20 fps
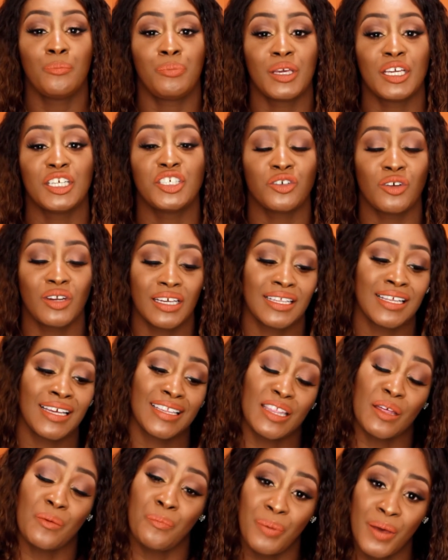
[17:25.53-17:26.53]
Be sure to
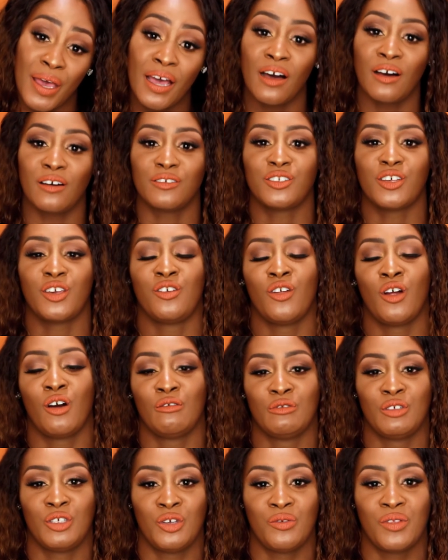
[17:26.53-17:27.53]
click the bell so you
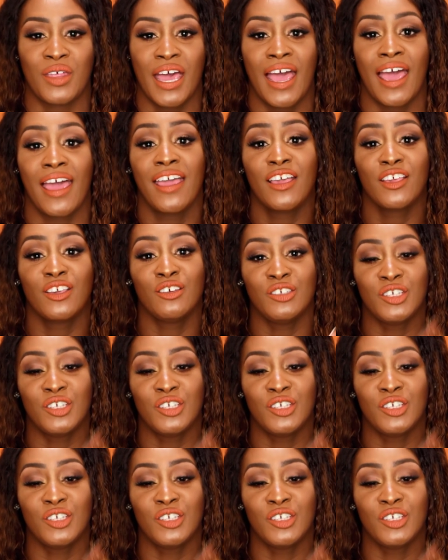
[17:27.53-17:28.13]
don't do that.